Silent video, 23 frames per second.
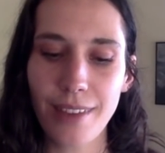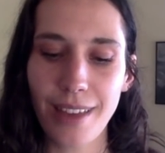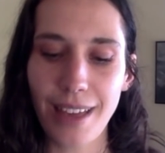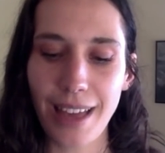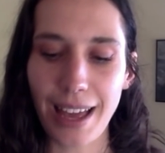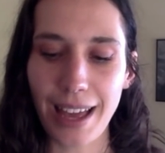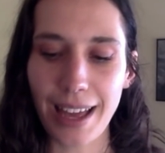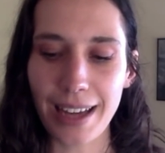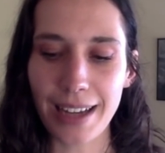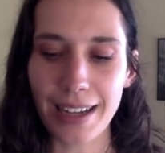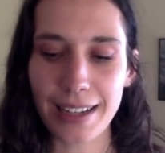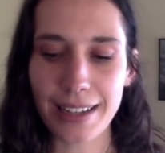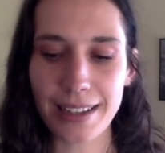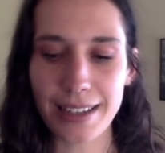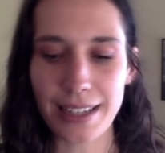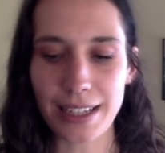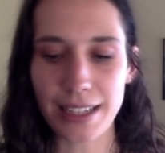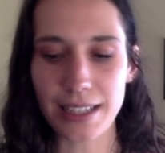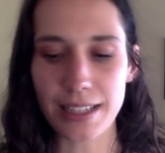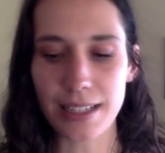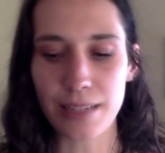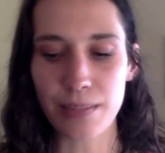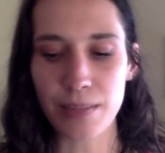And I
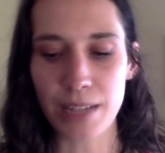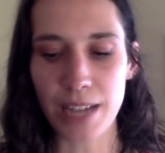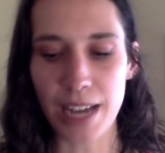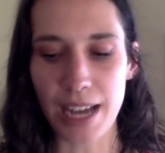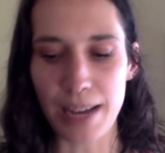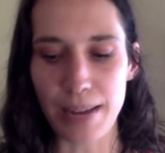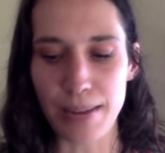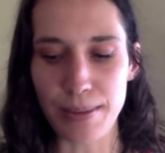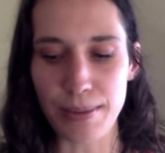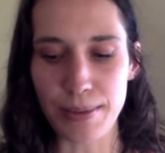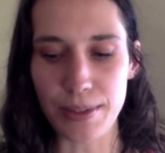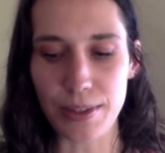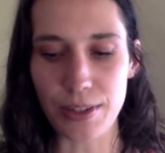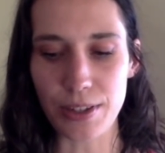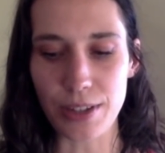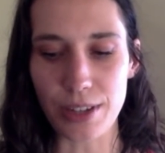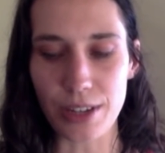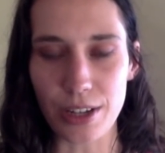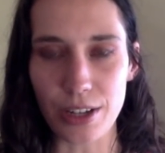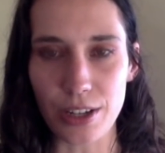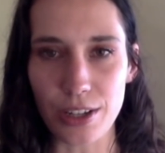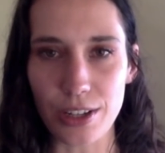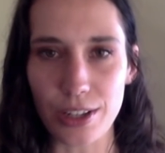think sometimes
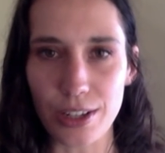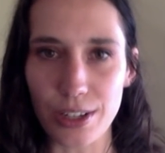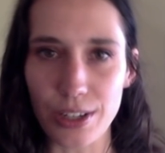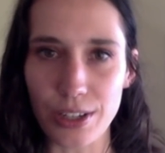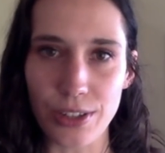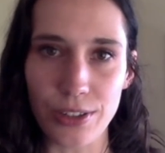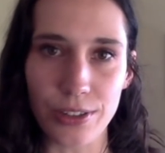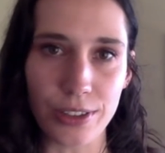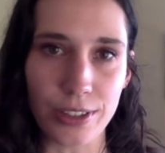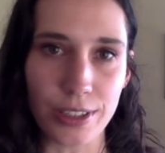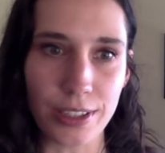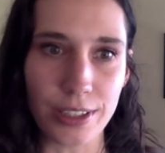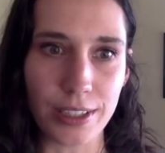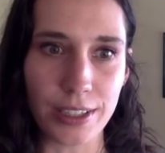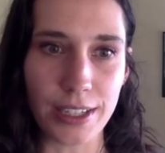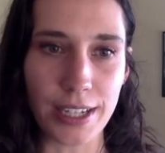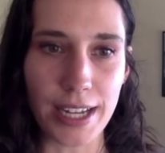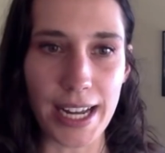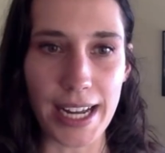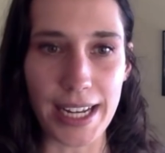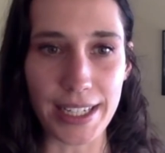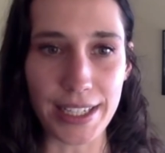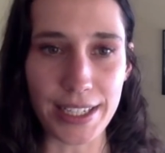your
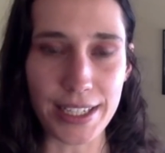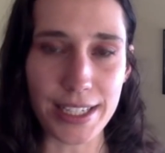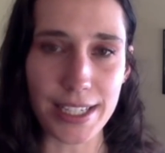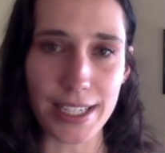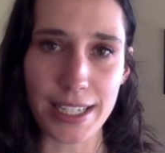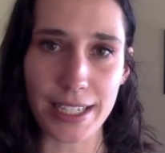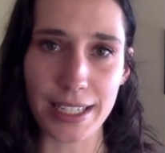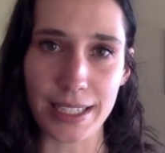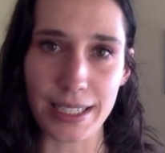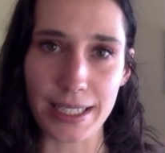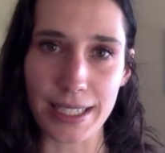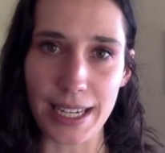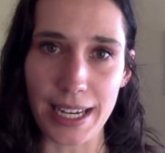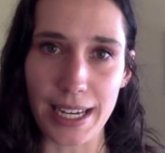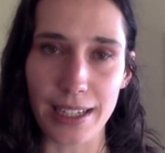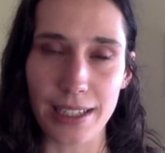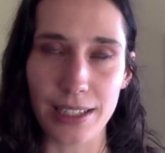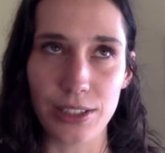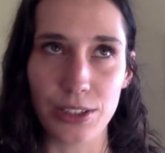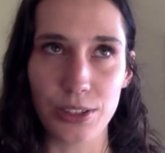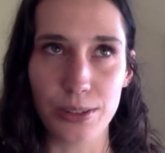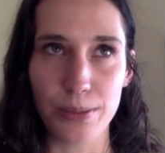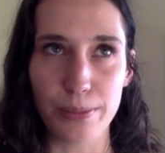energy can get
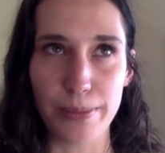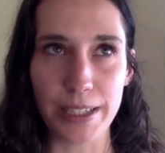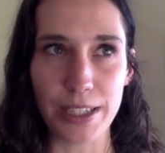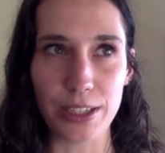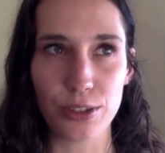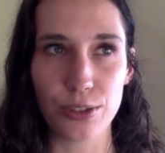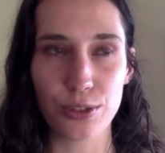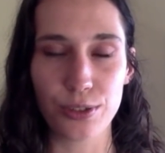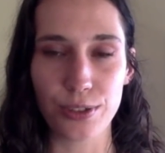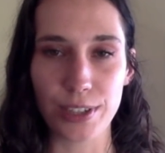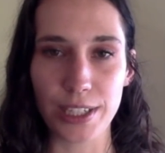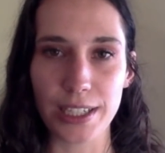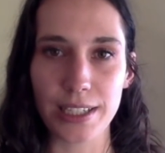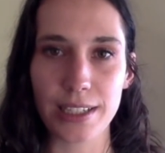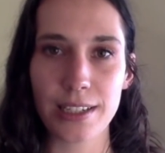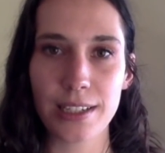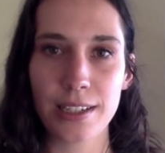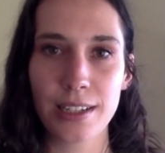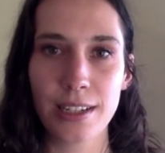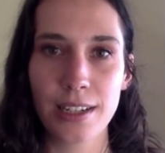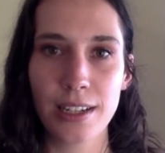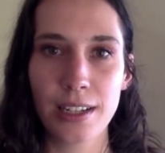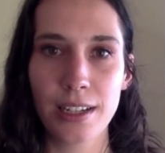a little bit tricked